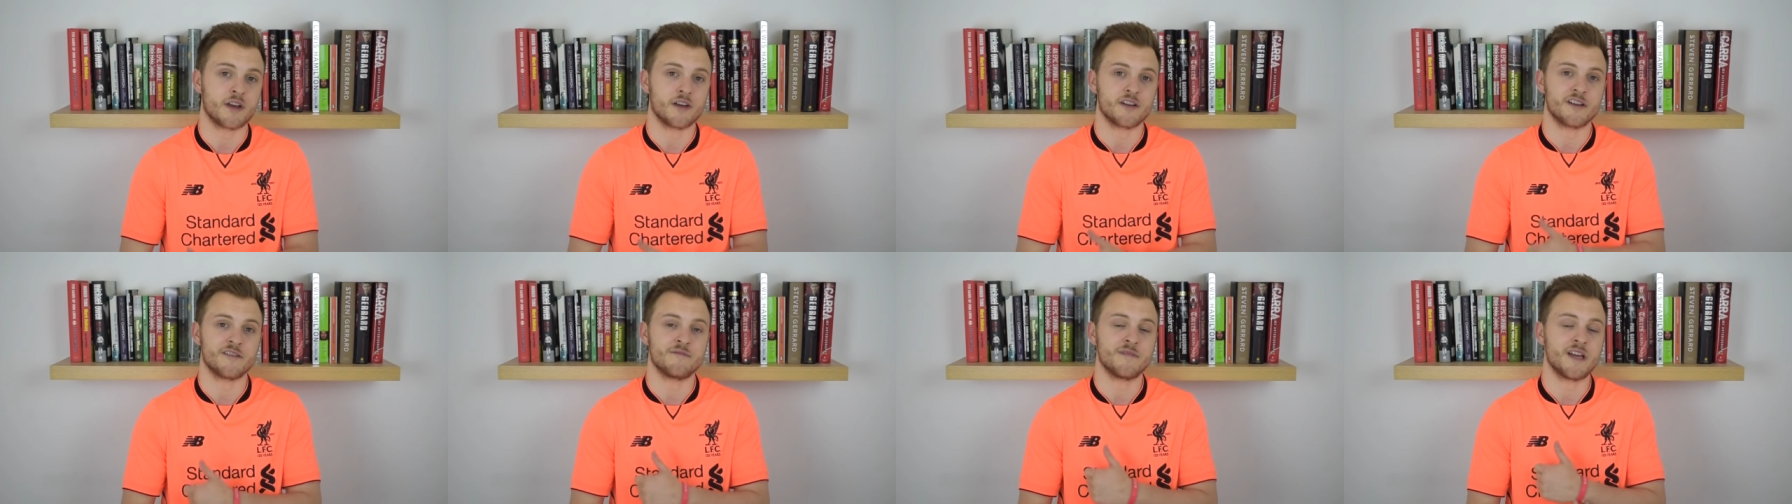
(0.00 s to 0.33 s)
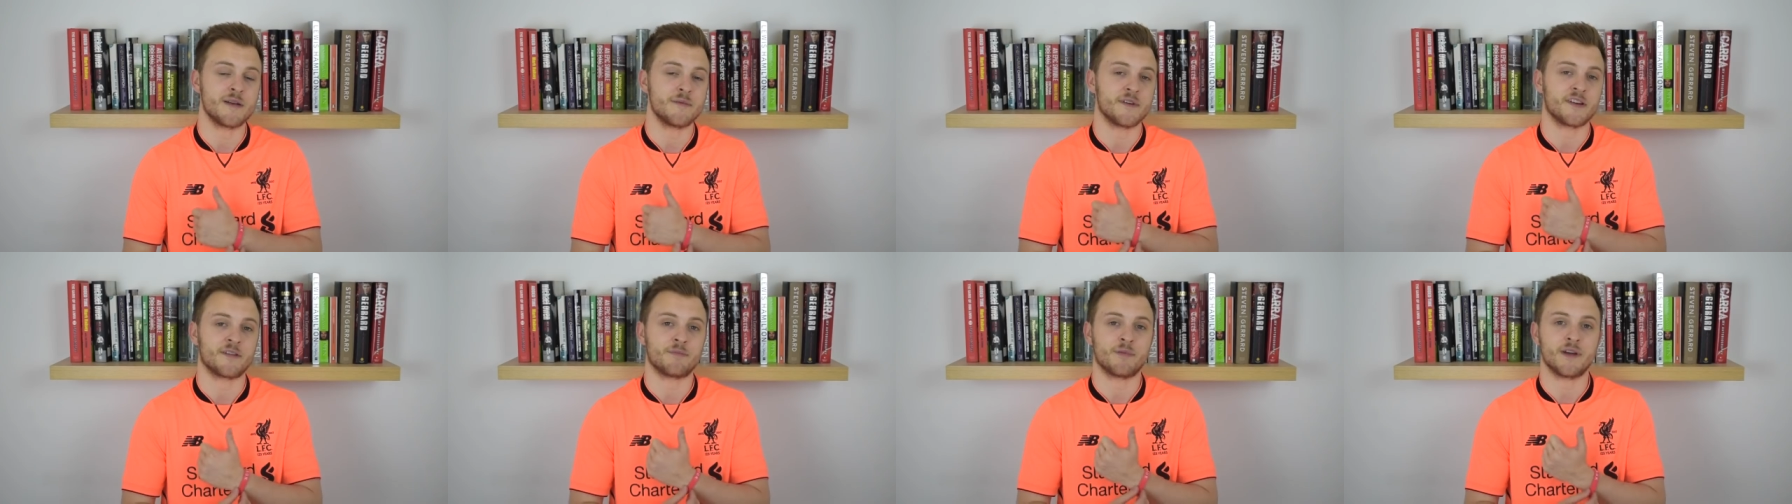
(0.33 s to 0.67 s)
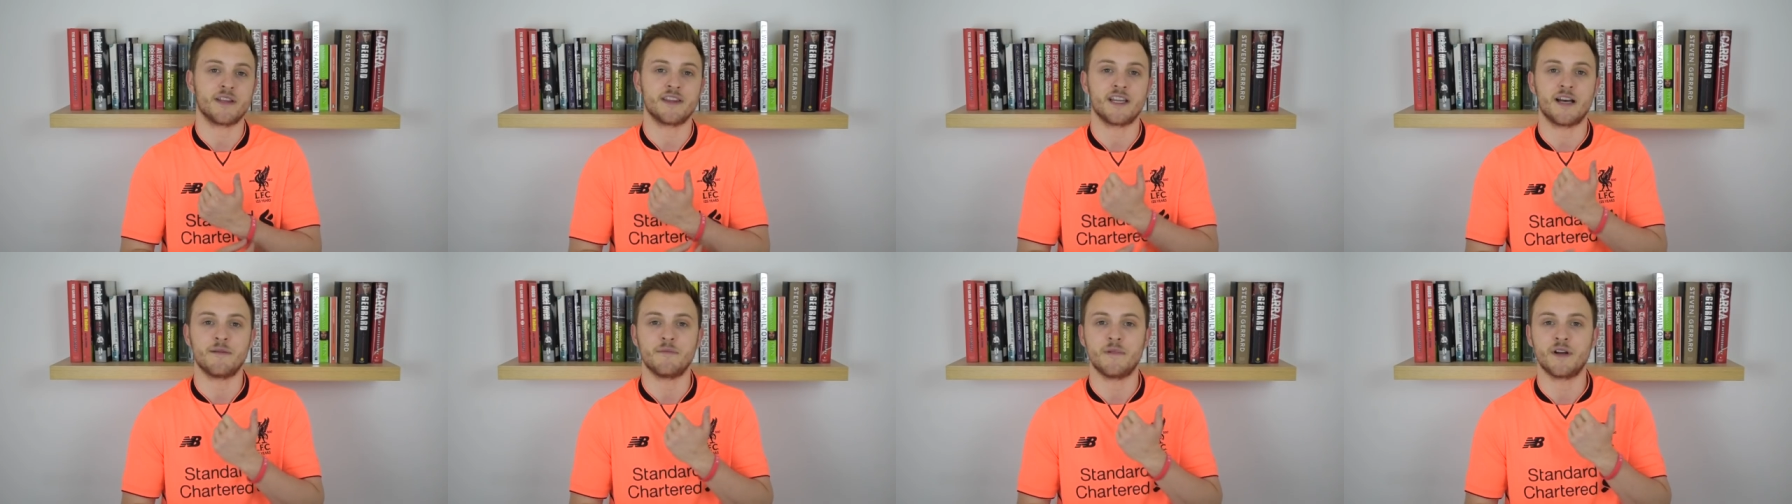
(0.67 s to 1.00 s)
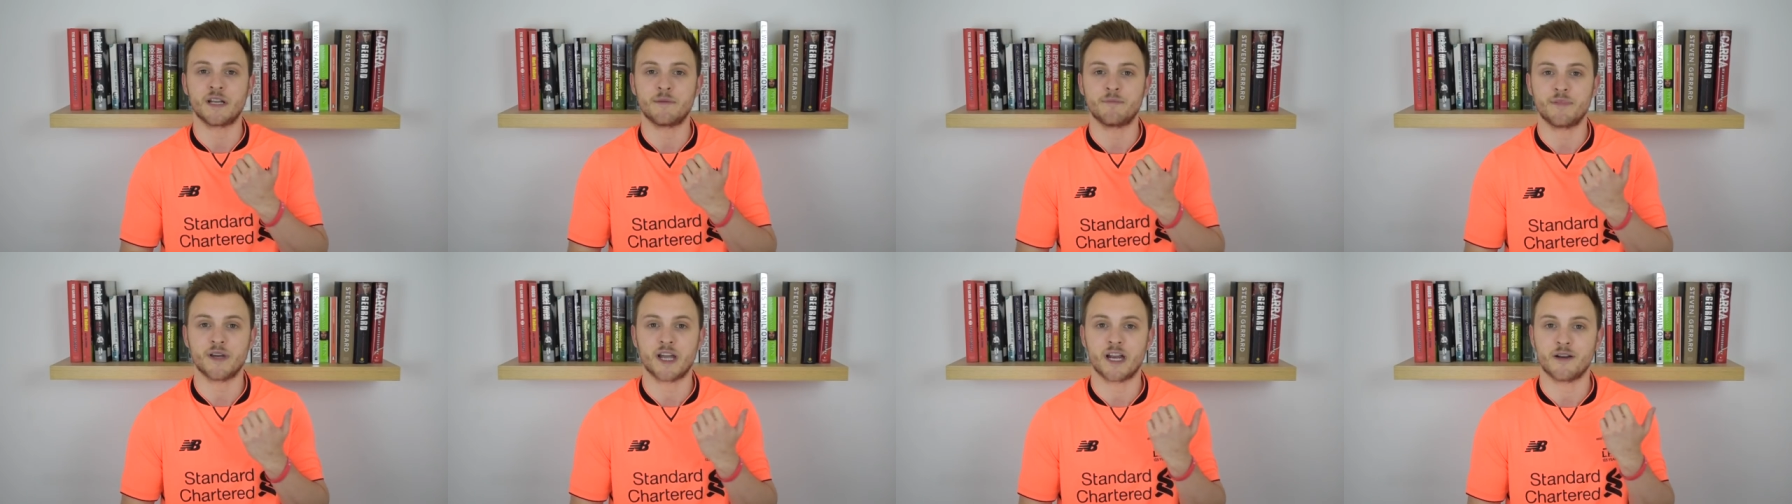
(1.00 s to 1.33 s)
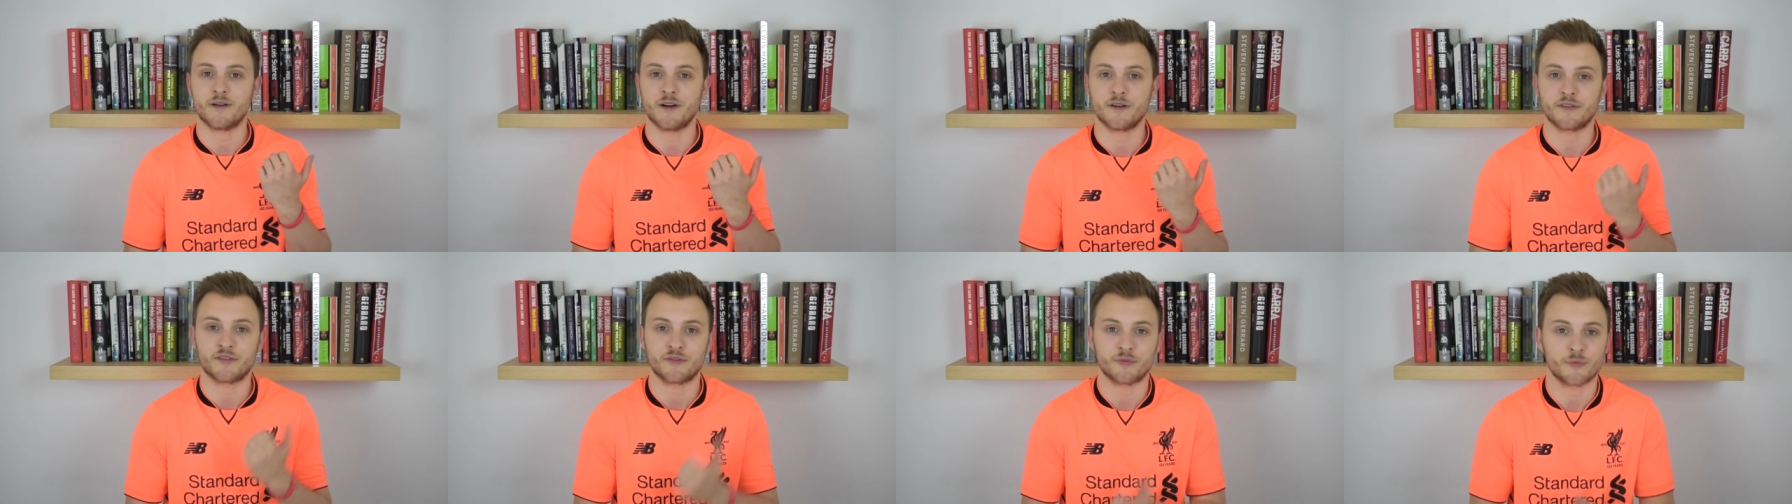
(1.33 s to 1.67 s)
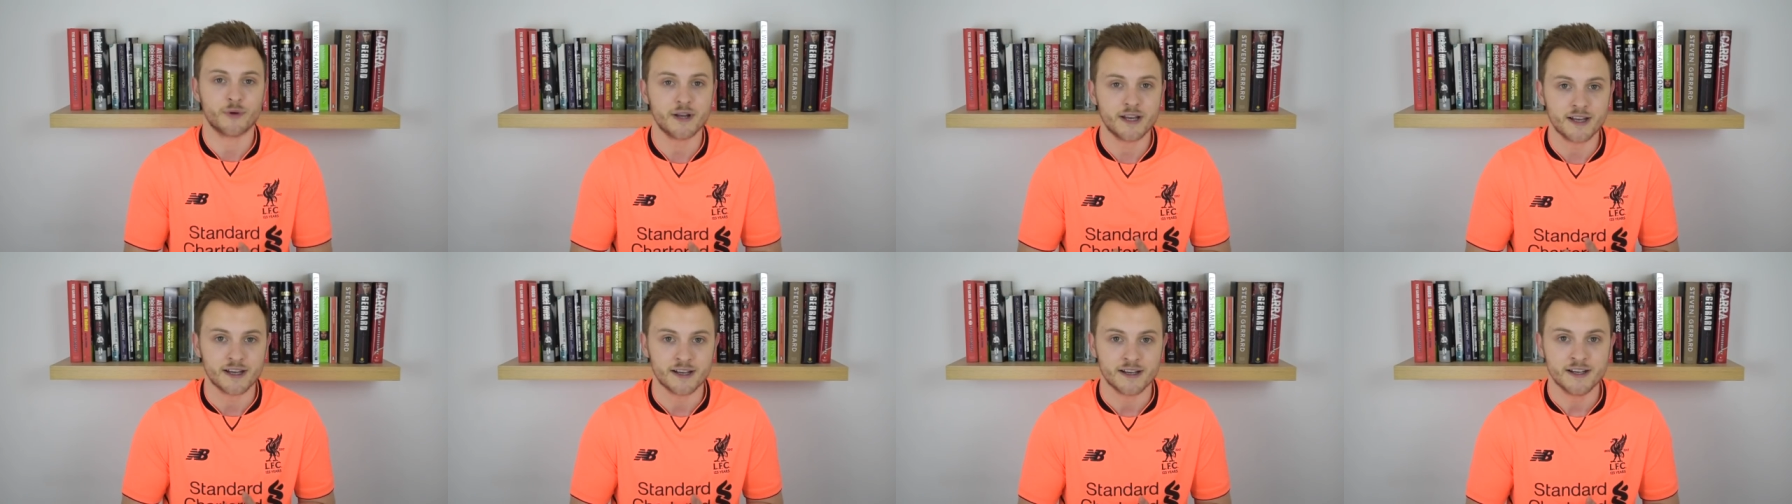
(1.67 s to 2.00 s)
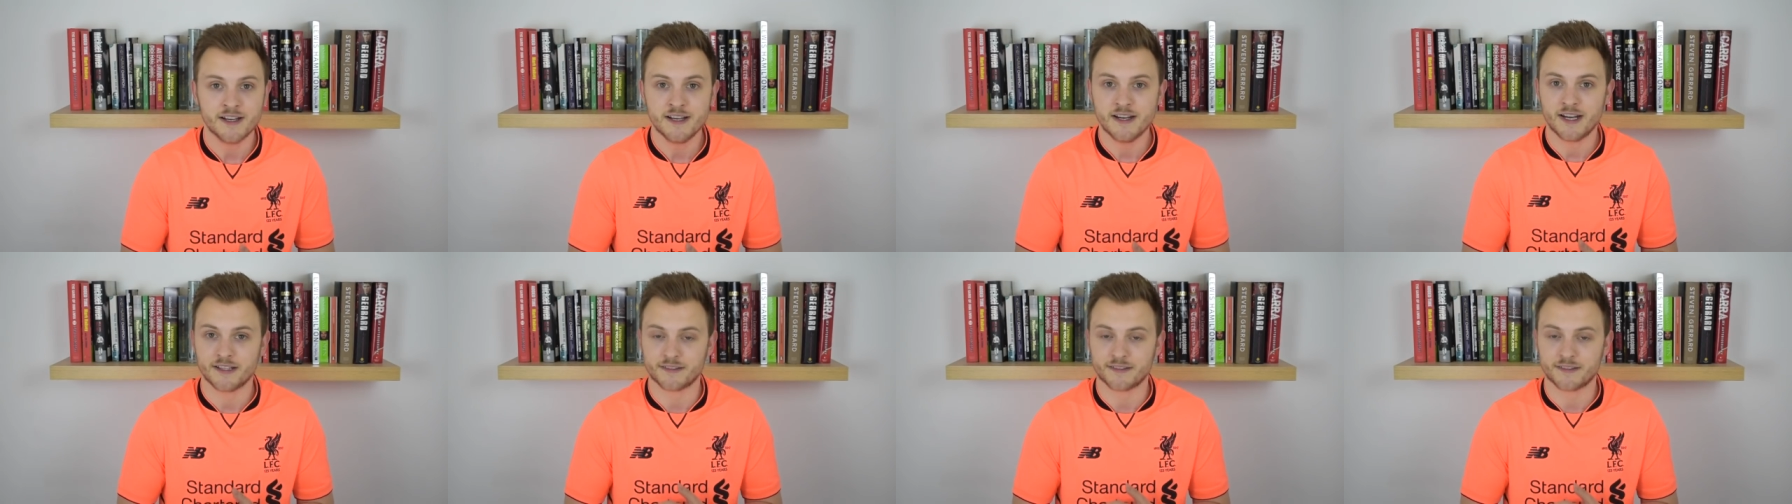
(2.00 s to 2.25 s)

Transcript: could have maybe spent that money better elsewhere?